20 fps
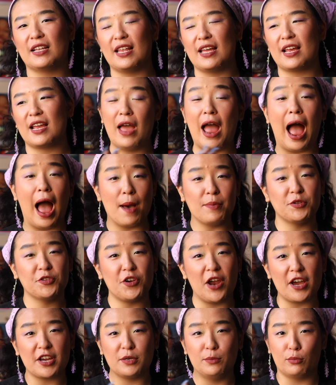Like the
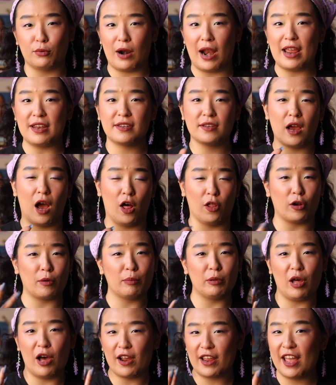abstract, bright color
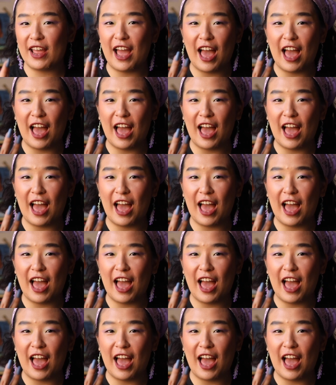blocking